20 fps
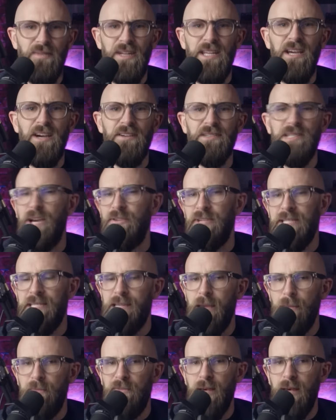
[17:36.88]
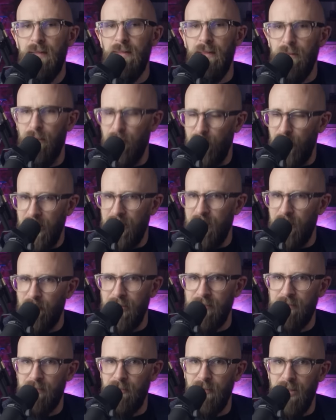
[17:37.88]
videos go a step further than faking
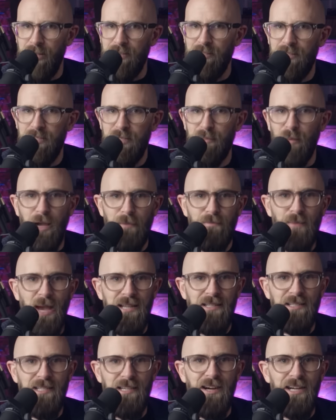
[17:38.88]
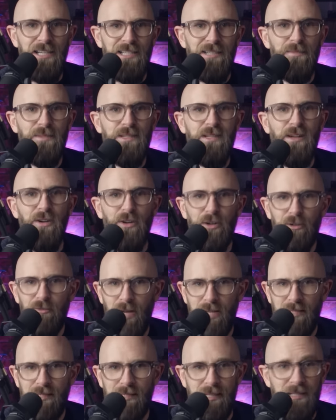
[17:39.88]
restorations by painting items to look
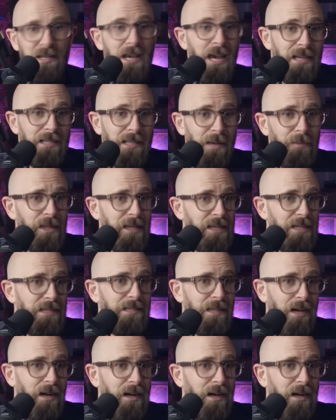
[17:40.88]
rusted. Some of these